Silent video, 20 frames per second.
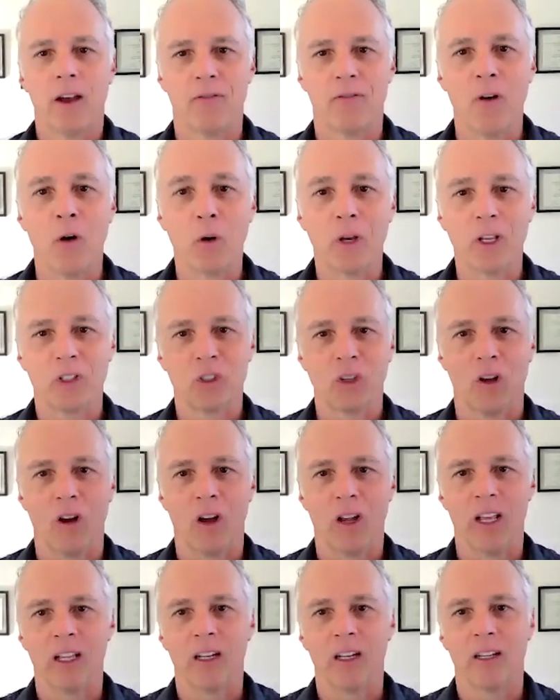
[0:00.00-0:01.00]
focus
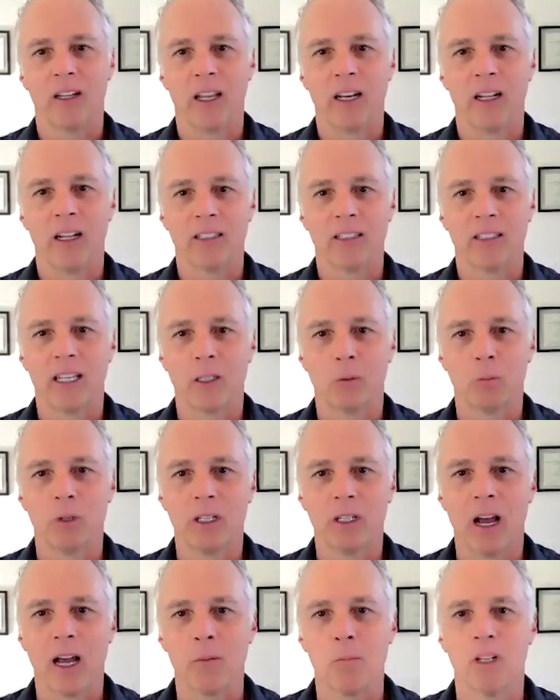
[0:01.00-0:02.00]
on it and it takes
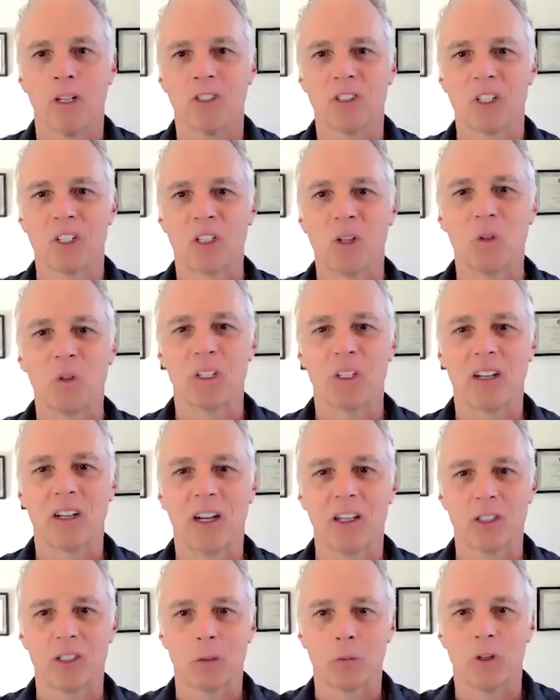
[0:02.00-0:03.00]
me 9 months to close a
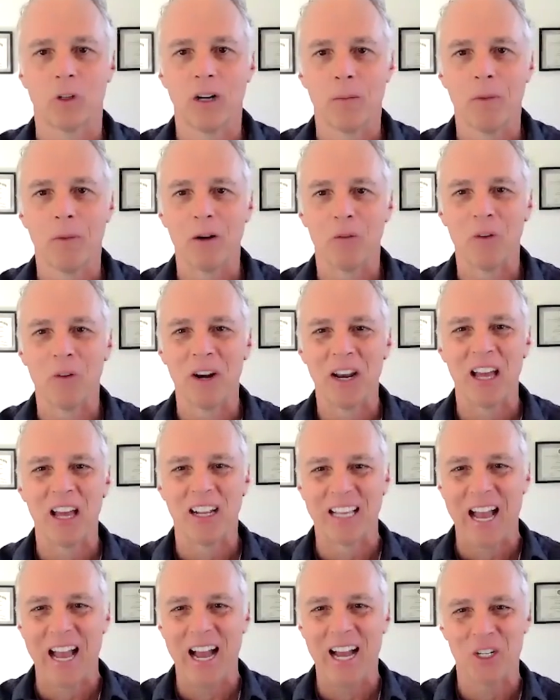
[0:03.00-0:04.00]
customer, I might run
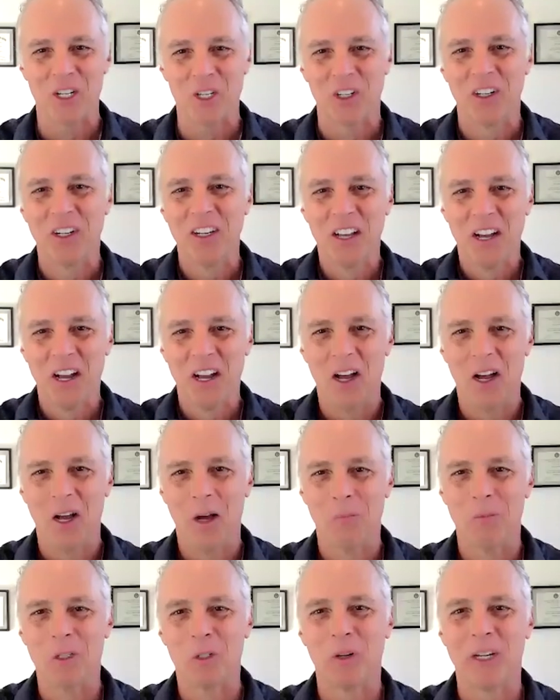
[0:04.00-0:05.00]
out of cash
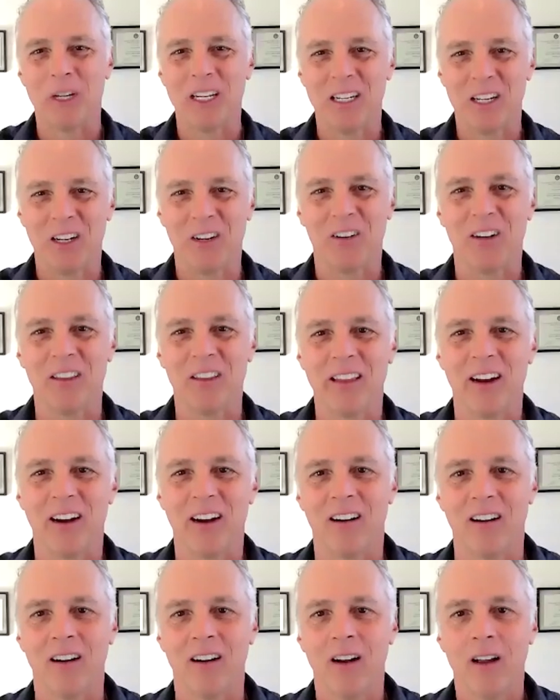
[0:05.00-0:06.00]
between here and
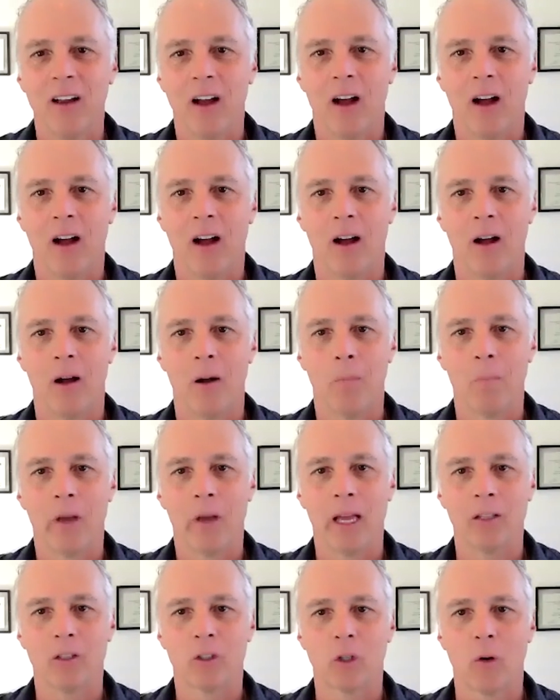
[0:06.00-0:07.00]
there."
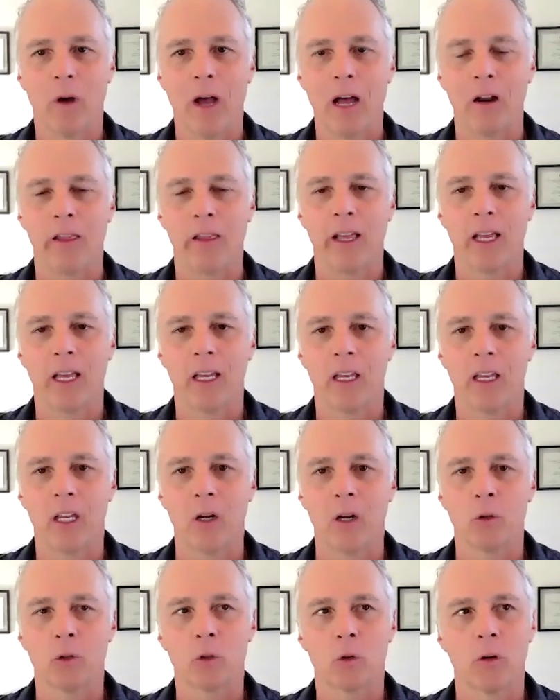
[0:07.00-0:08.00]
And so how do they,
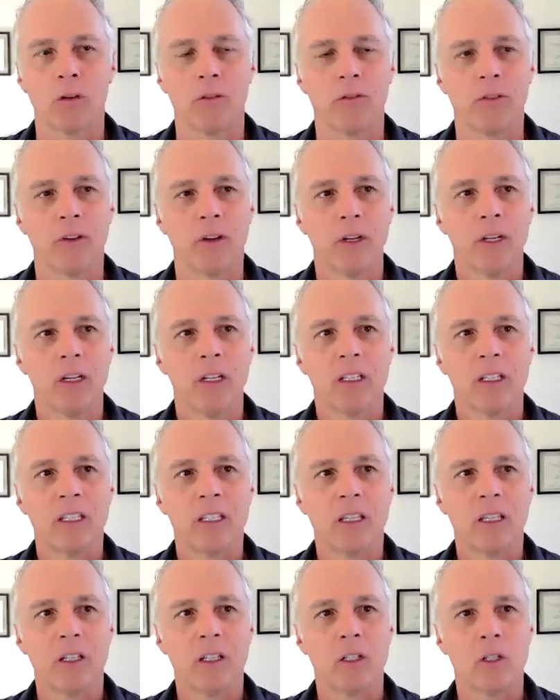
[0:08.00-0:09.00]

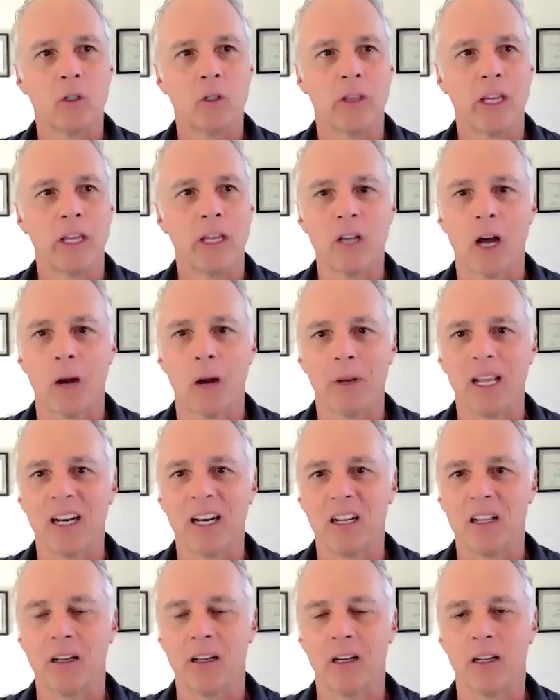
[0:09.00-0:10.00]
do they
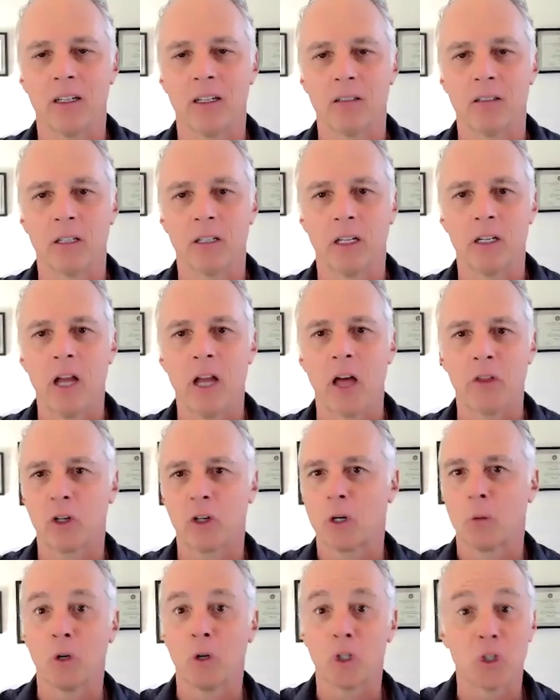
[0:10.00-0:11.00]
dominate
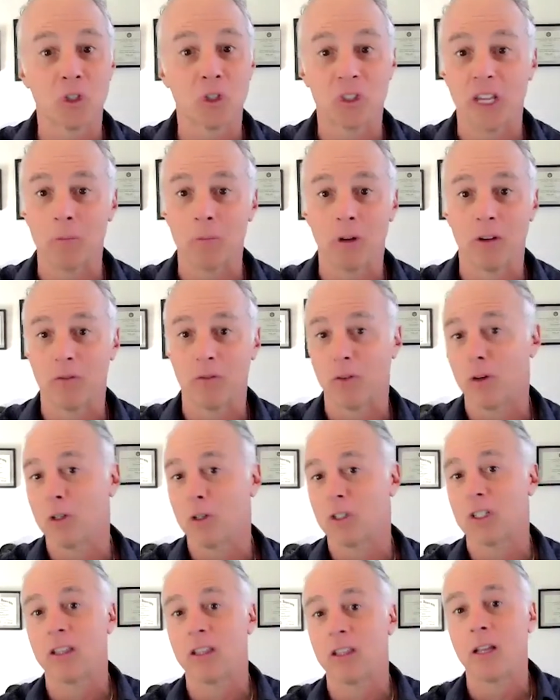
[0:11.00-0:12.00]
another commercial segment
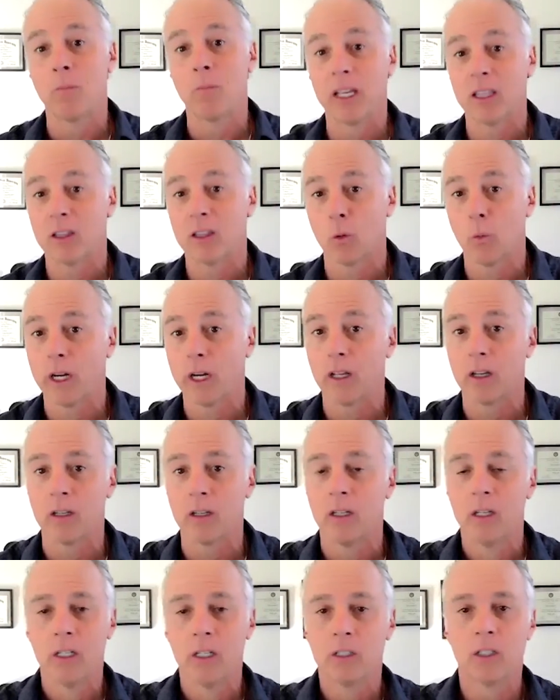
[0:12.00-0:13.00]
first and then make their
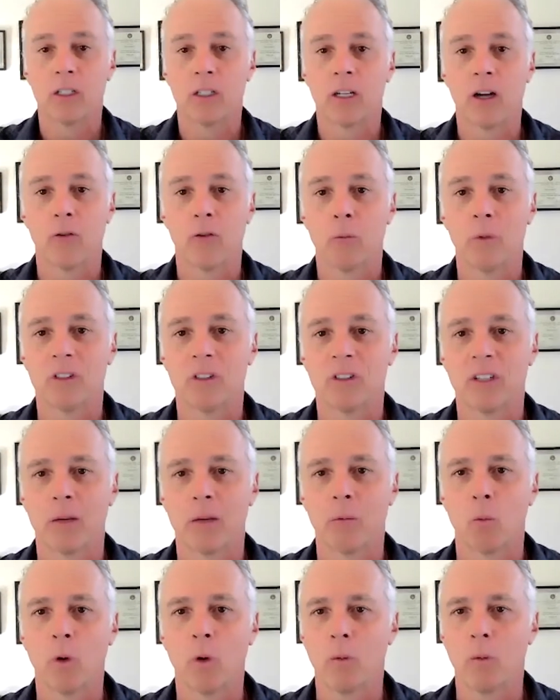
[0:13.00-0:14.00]
way to the government
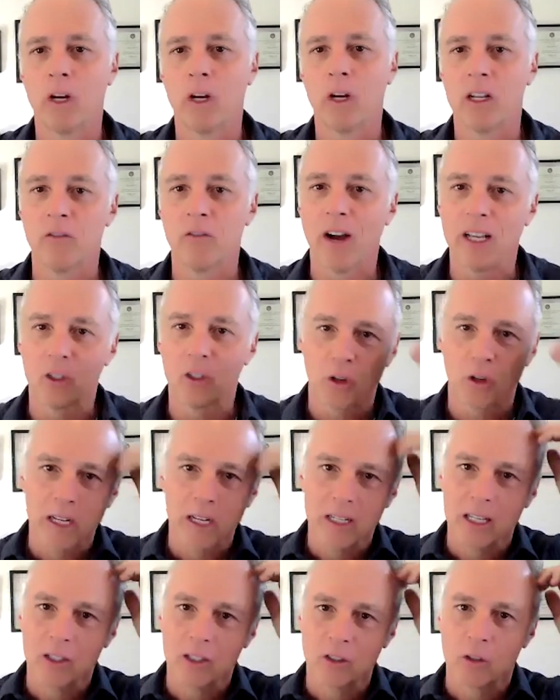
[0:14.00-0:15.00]
segment? What advice or
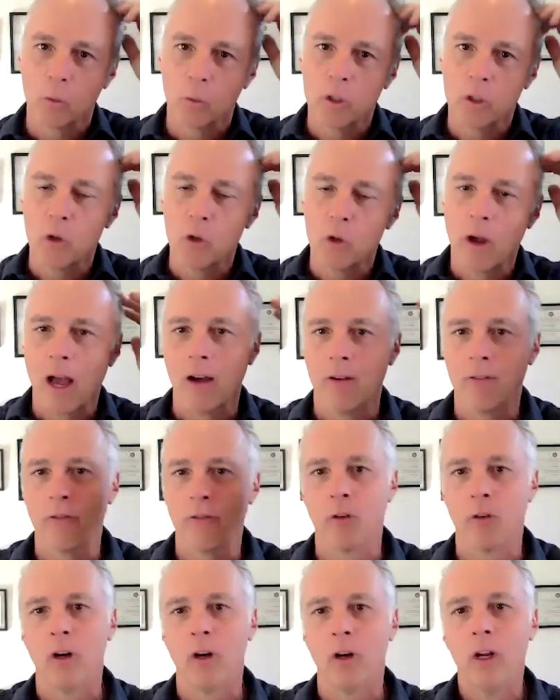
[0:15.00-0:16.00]
ideas that would you have
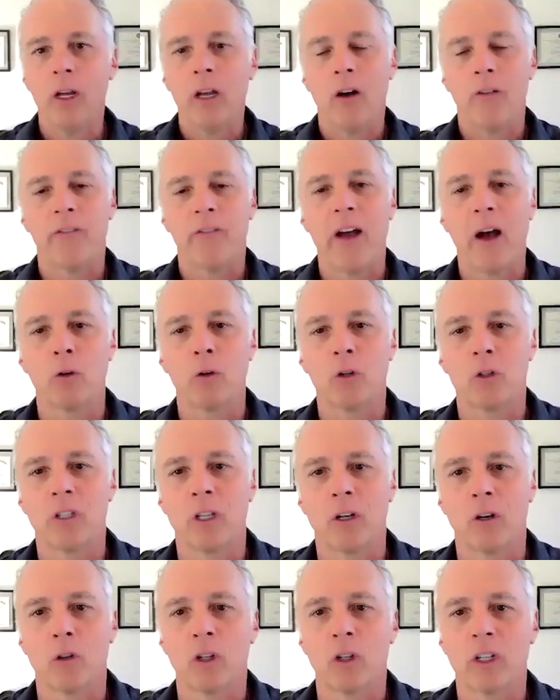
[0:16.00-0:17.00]
for founders
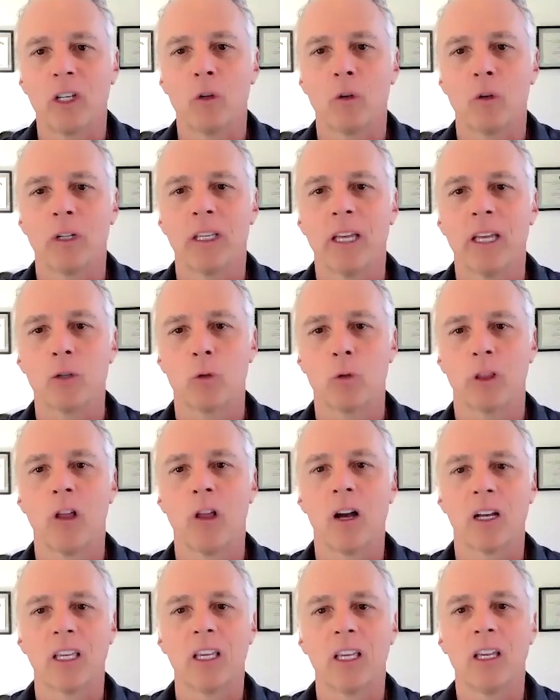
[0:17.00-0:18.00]
that are looking to engage with
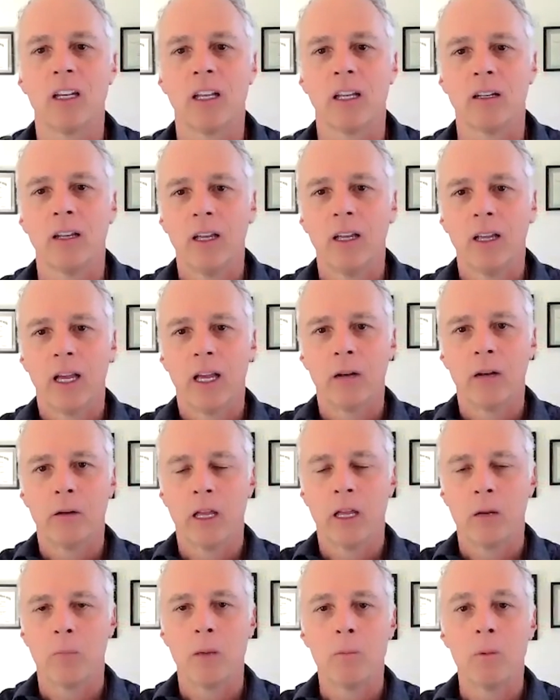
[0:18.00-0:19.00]
Lockheed
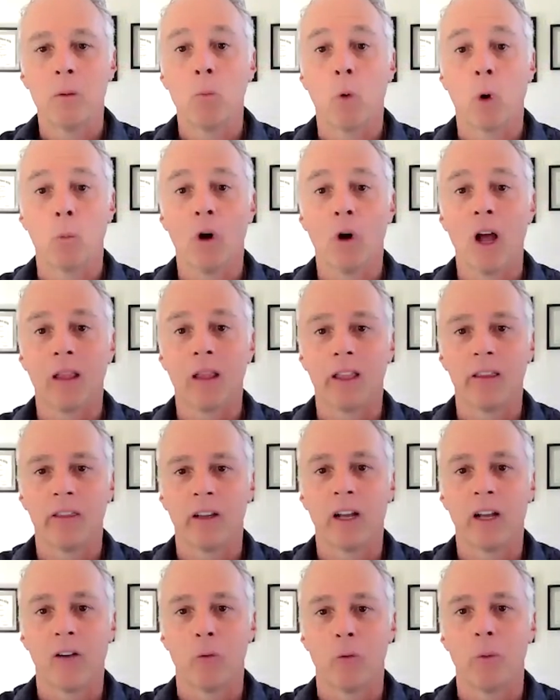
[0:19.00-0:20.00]
and maybe more broadly
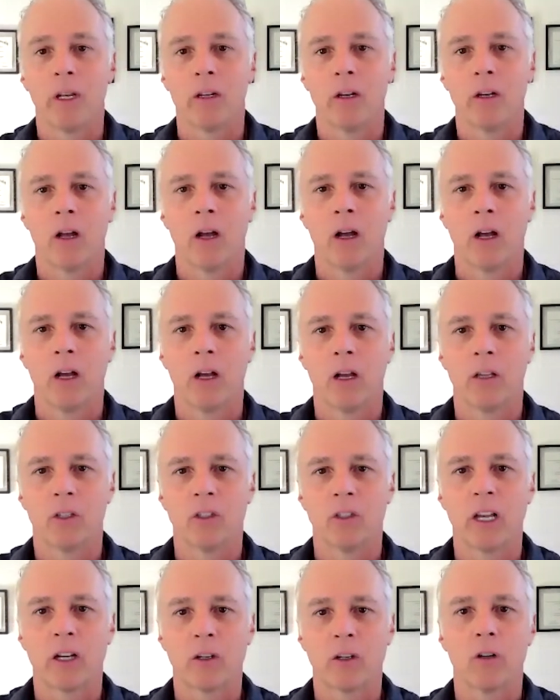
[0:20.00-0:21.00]
the government
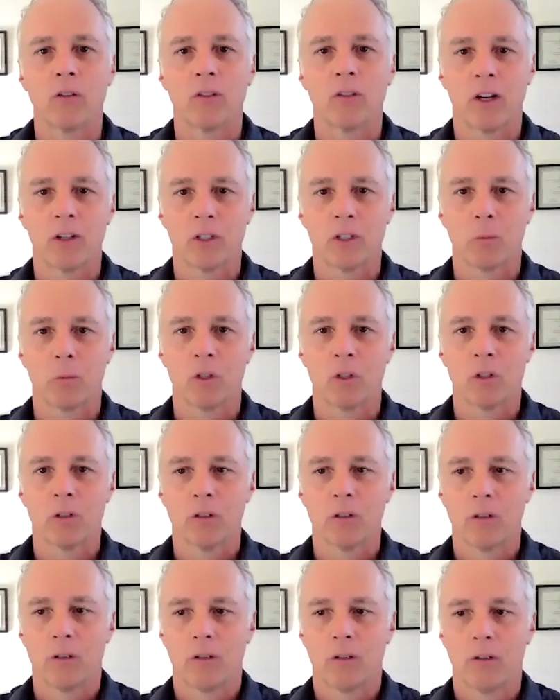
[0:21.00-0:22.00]
sector of
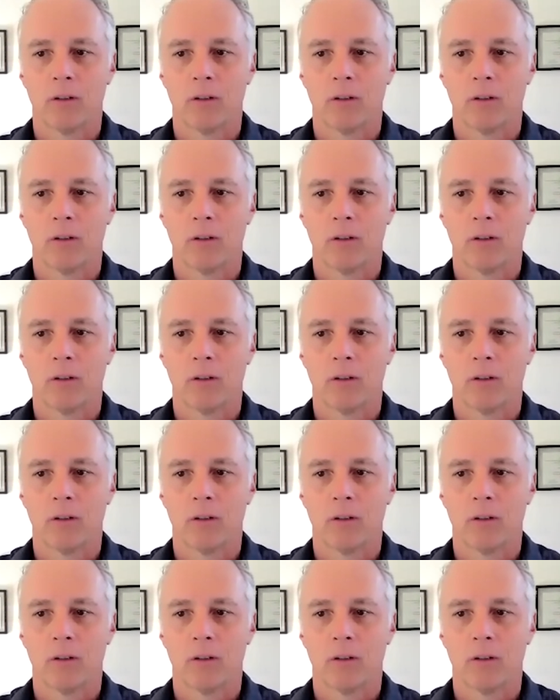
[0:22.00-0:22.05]
customers?